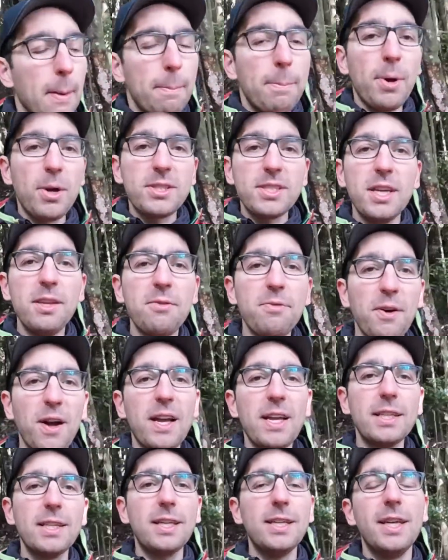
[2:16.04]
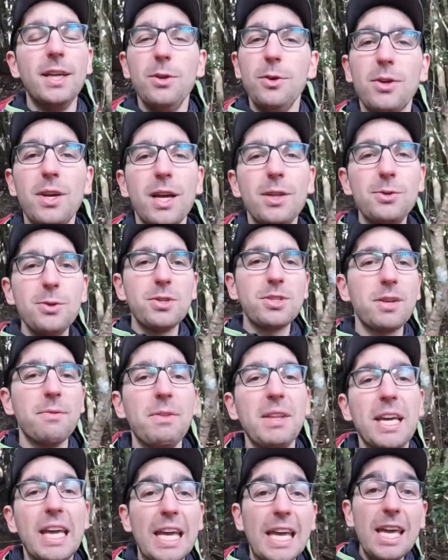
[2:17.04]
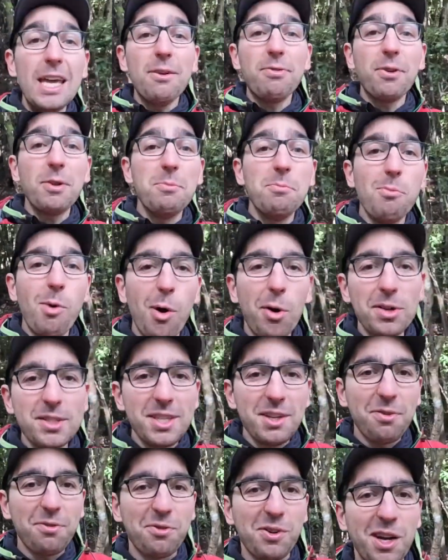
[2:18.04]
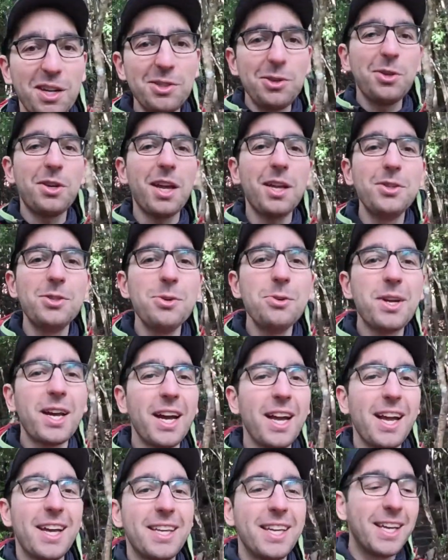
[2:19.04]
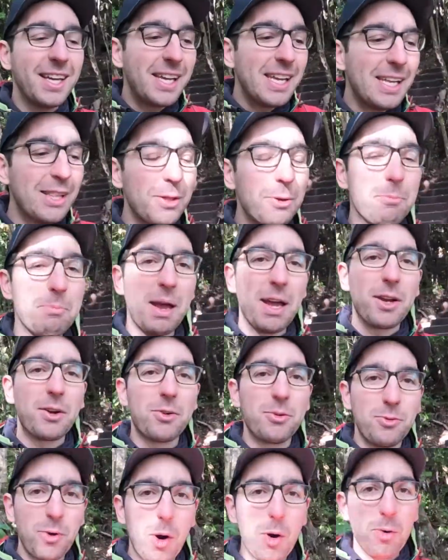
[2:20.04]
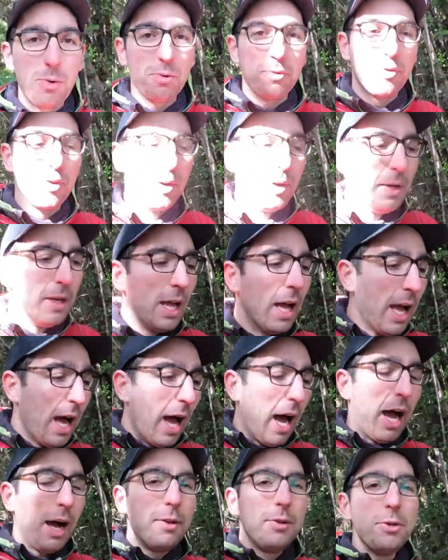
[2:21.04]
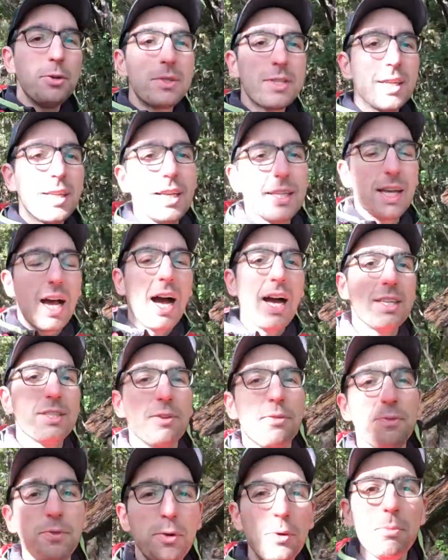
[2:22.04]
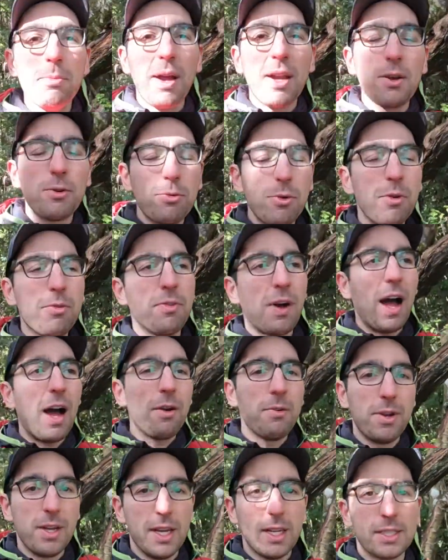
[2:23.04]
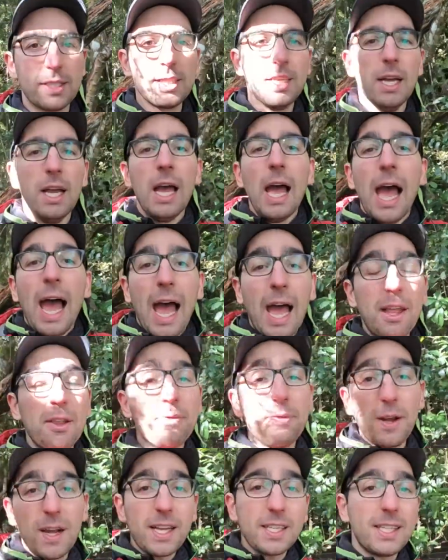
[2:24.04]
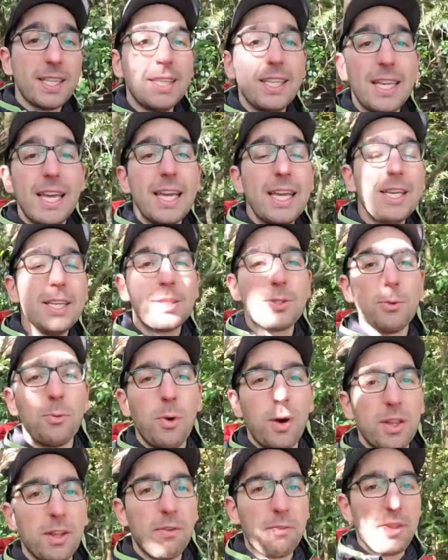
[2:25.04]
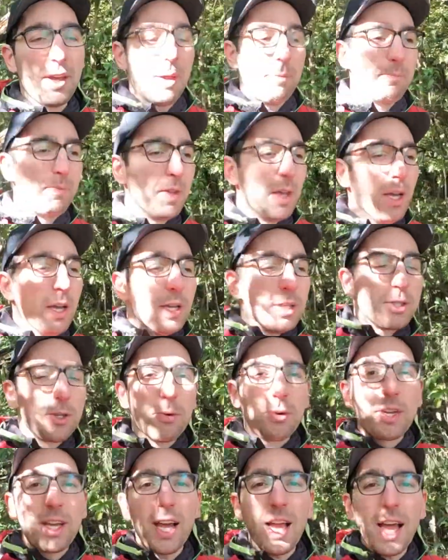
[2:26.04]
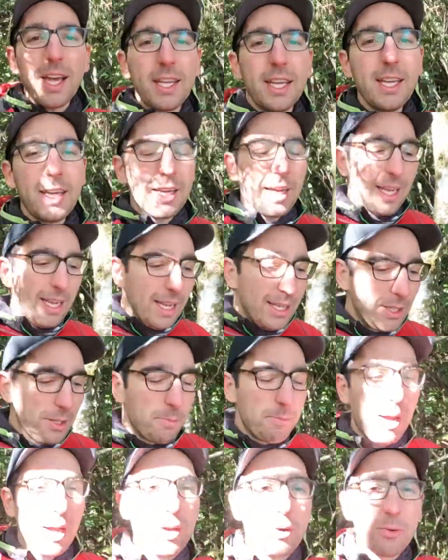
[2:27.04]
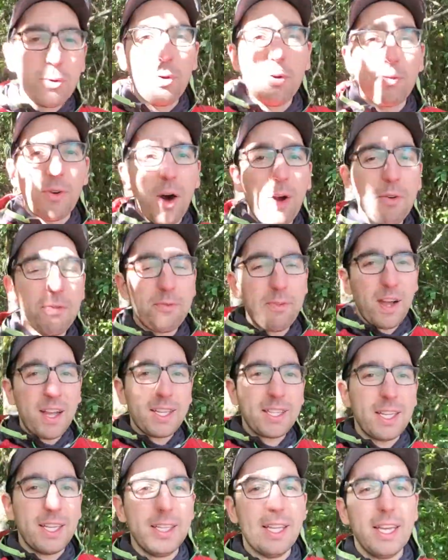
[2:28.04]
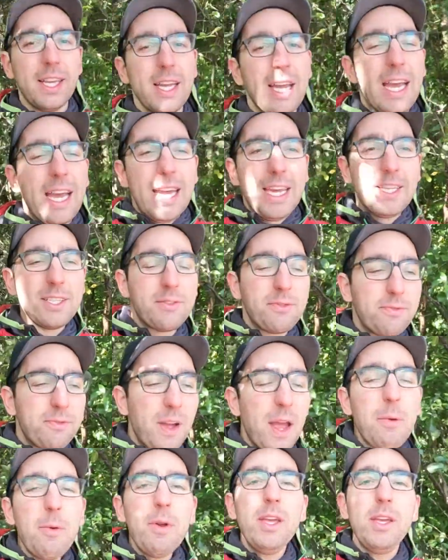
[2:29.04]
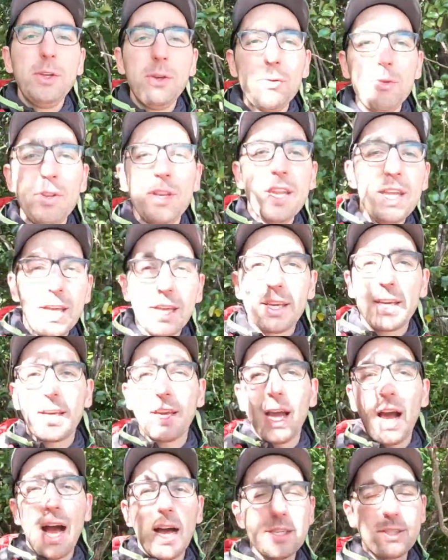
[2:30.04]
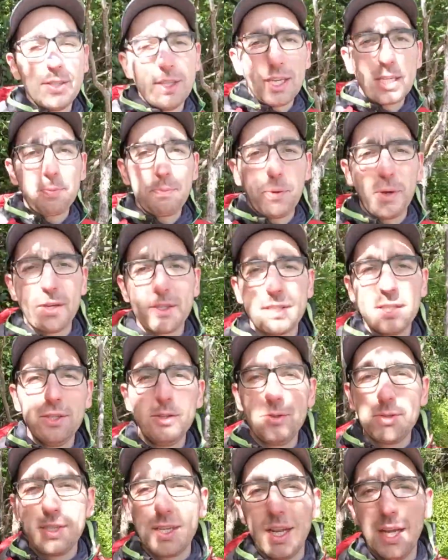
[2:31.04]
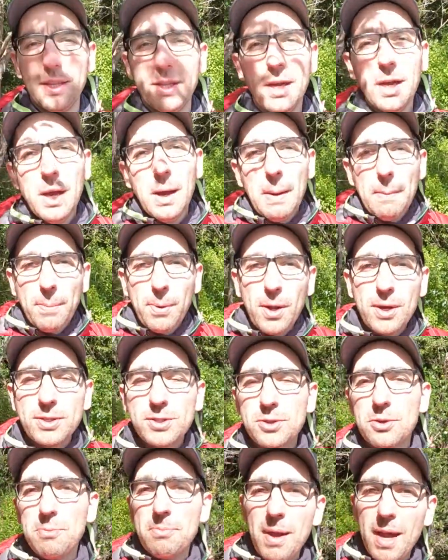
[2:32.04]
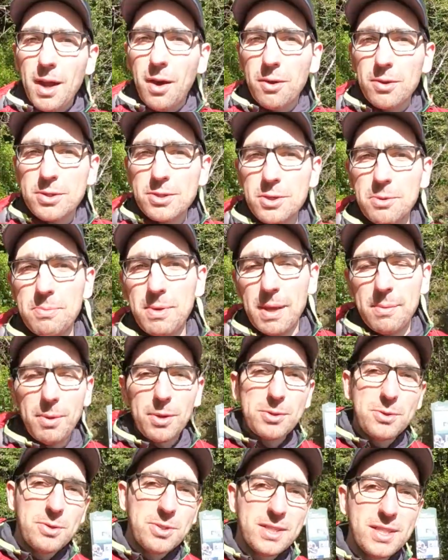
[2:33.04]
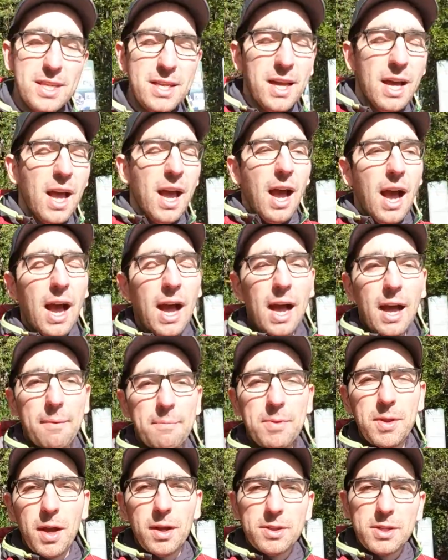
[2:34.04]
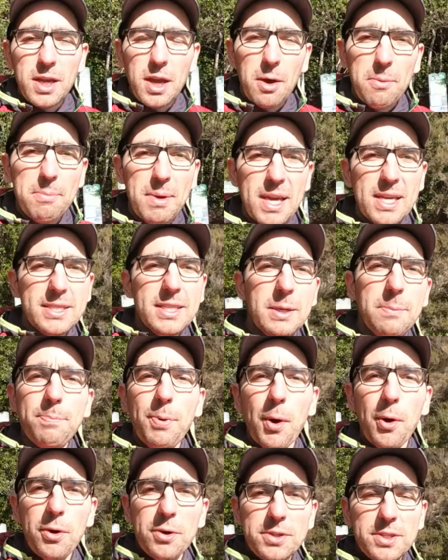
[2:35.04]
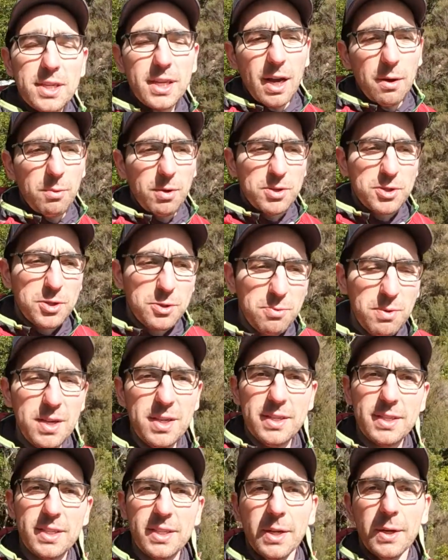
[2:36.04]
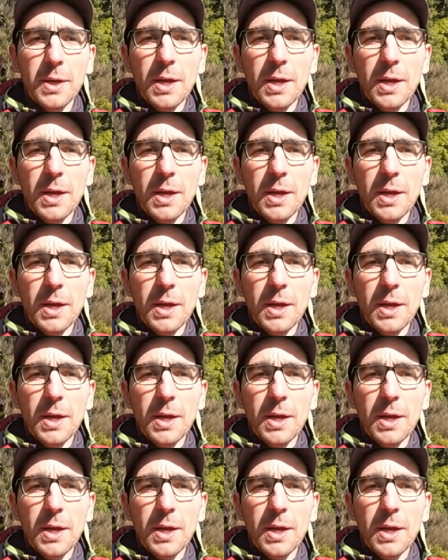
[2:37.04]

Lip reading: But in Whakatane you can do something even more different. You can do kayaking in the mangrove. New Zealand has a few mangrove areas and Whakatane is one of them. So kayaking in the mangrove of Whakatane is very unique as an experience in New Zealand. Plus, you may also be able to see the amazing Pohutikawa trees,